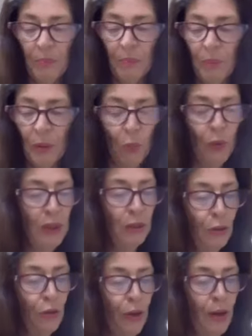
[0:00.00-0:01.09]
But will
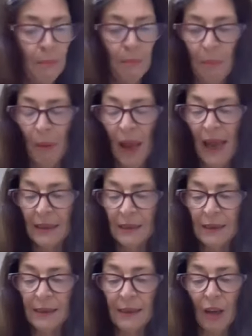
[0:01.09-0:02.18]
Trump pardon
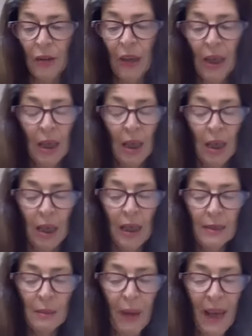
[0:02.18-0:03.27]
Stone?
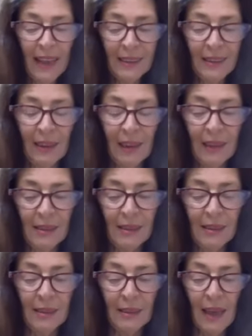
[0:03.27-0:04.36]
His pattern
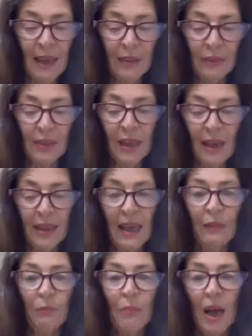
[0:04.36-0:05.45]
is out of sight, out
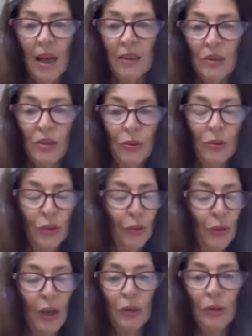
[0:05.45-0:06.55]
of mind. As soon as you're
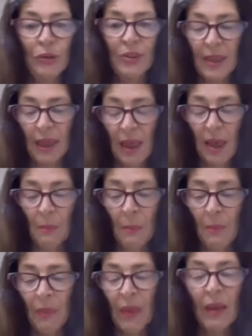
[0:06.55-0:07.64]
no use to him,